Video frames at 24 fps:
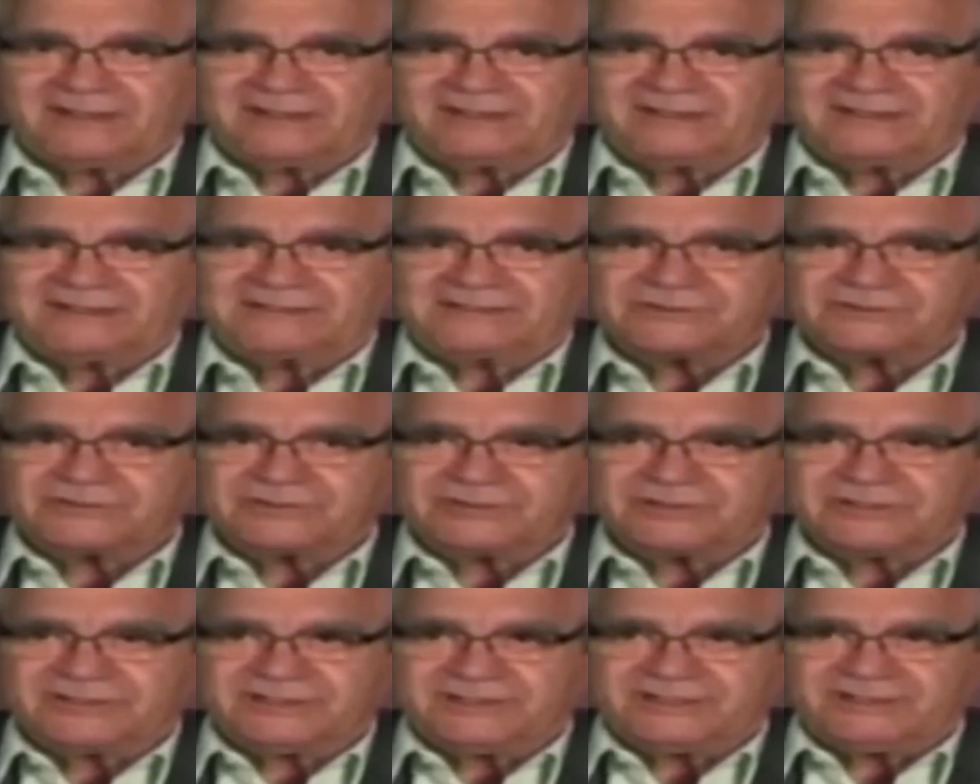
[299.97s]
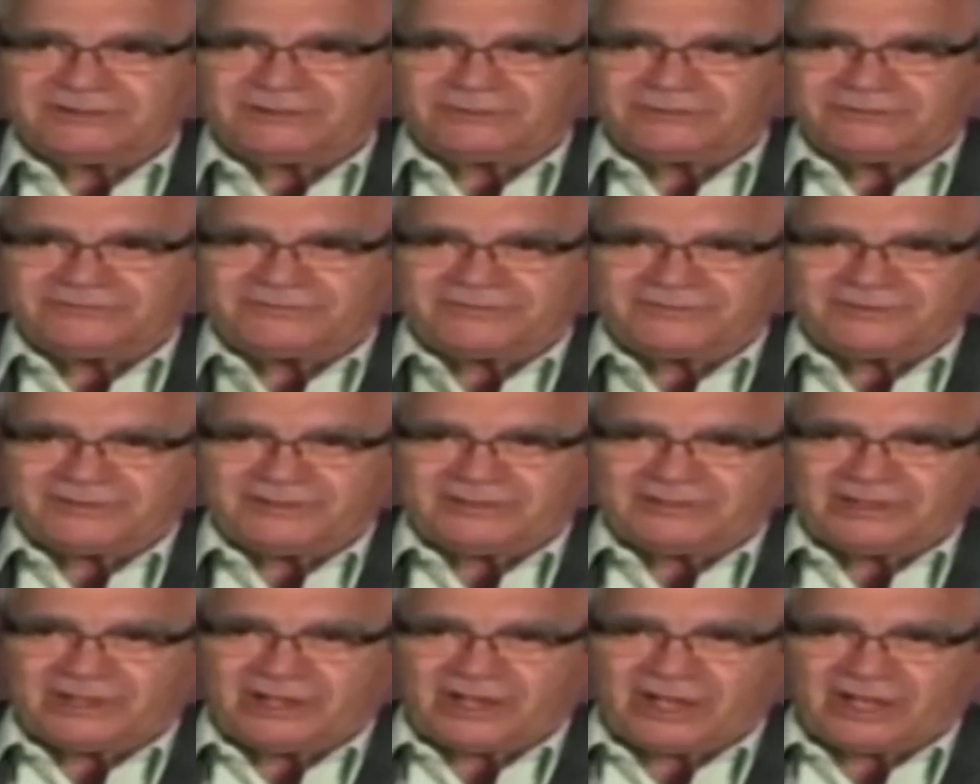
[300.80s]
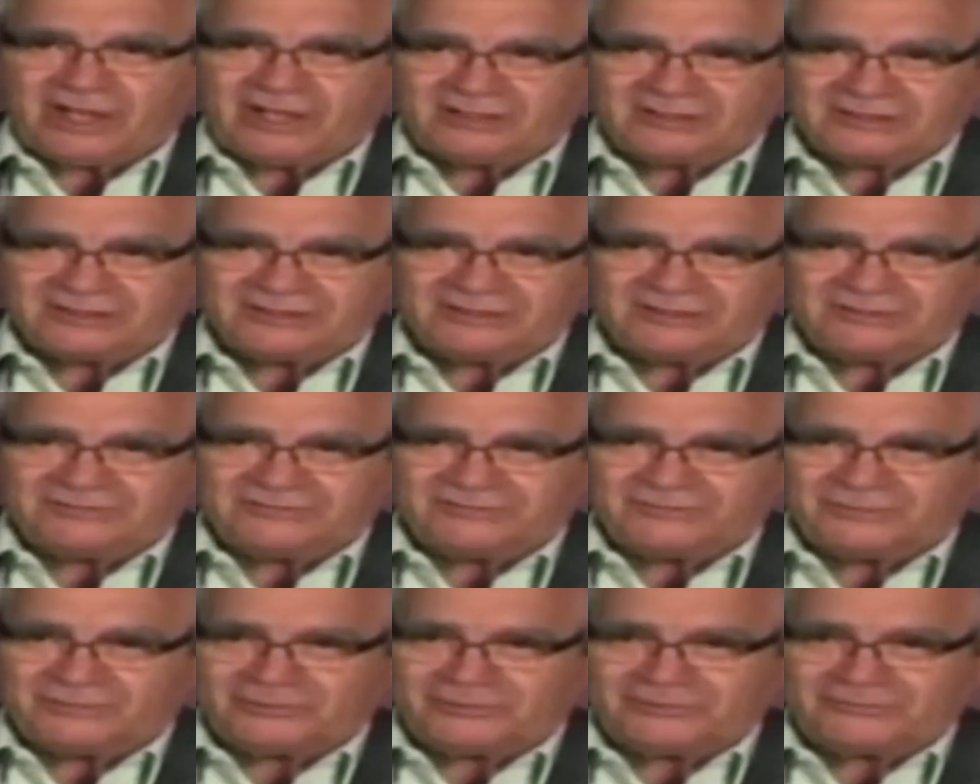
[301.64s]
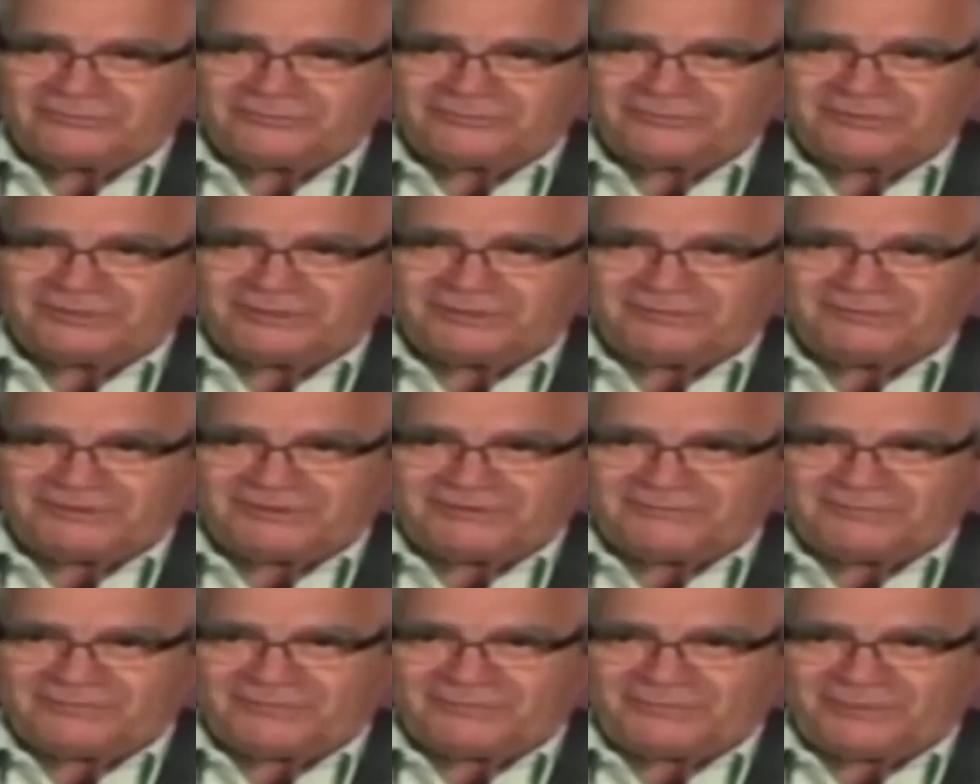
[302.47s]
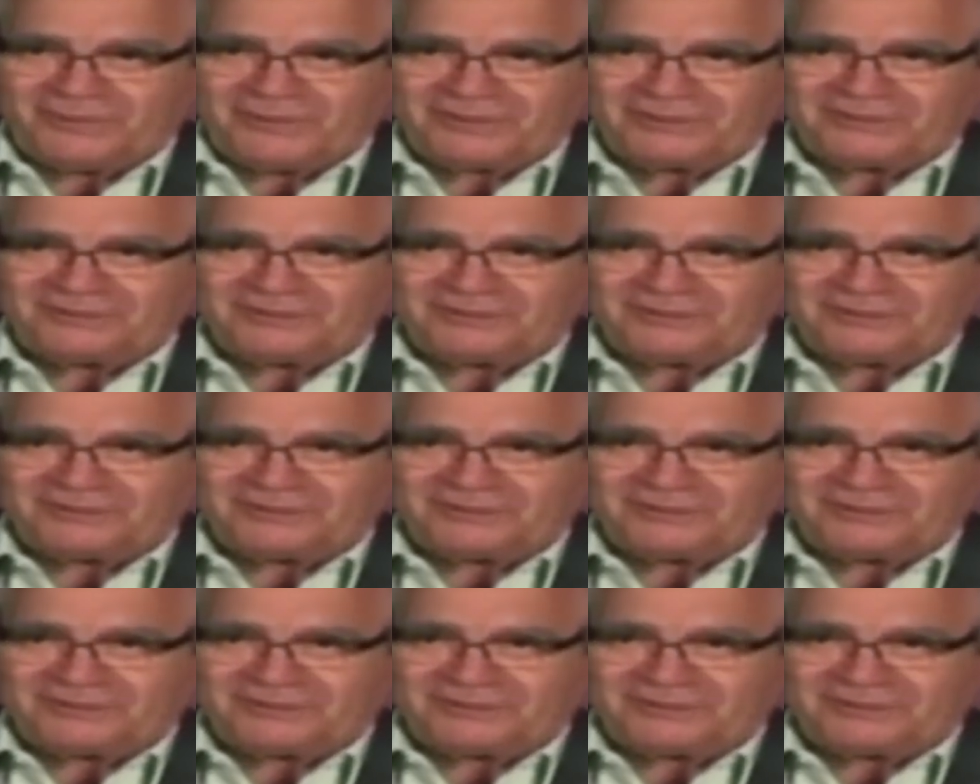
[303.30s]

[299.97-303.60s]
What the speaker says: this could lead to a very long interview if we wanted